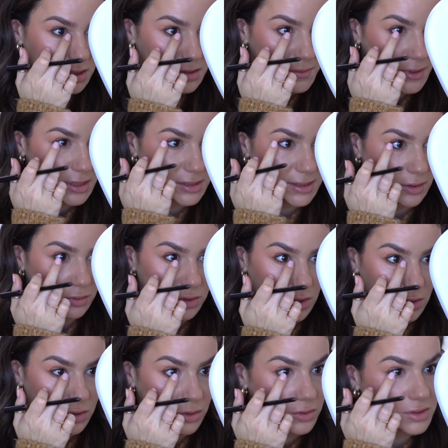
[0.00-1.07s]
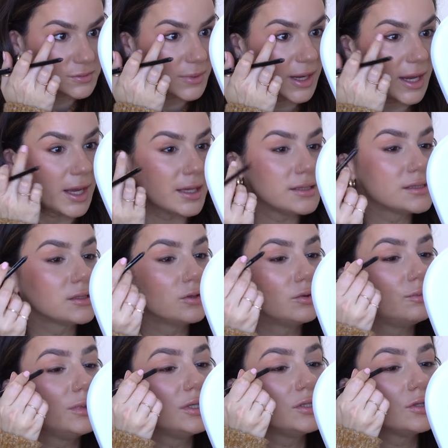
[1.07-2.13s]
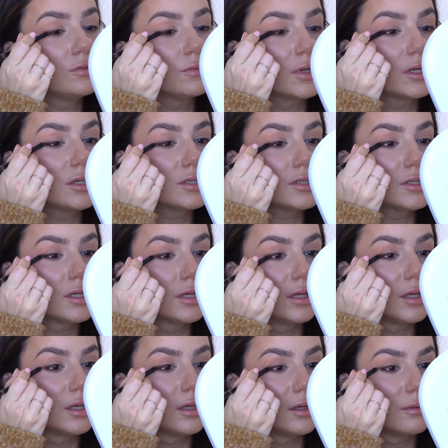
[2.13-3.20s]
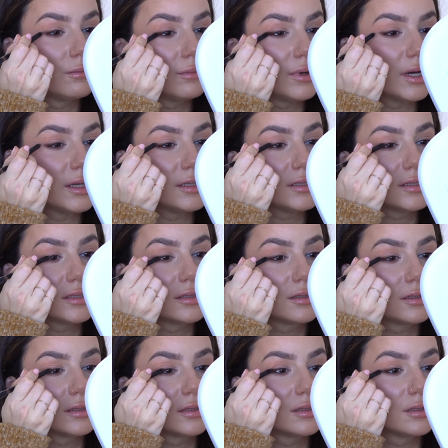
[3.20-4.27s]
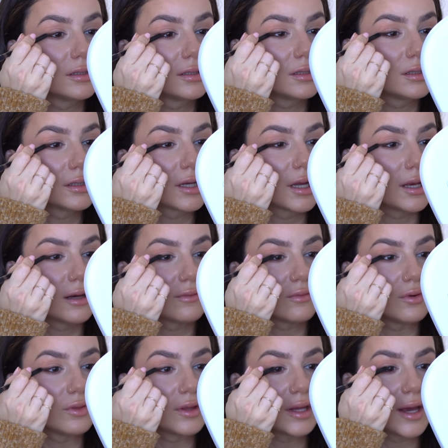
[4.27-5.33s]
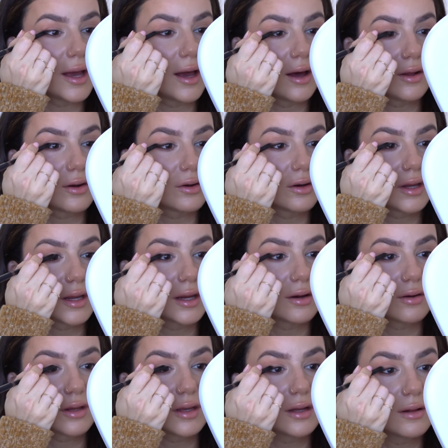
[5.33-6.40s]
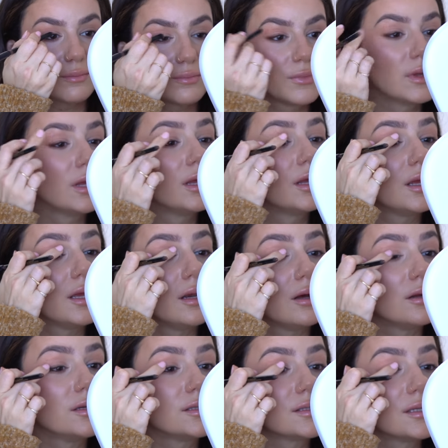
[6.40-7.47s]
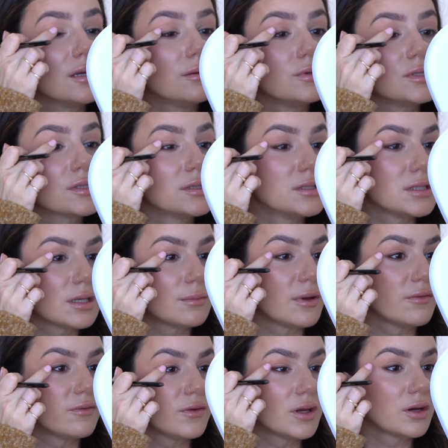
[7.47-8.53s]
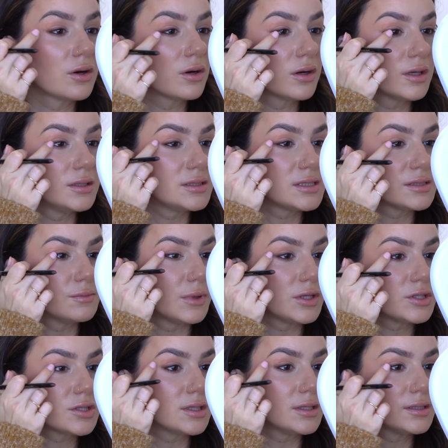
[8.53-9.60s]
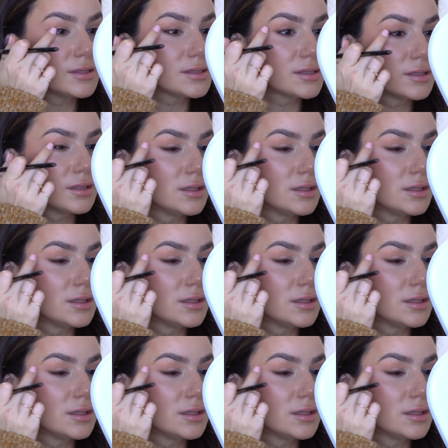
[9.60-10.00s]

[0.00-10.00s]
just because that would close my eyes a little bit too much, but kind of on the outer area. And honestly, I'm just gonna take my finger and smudge this.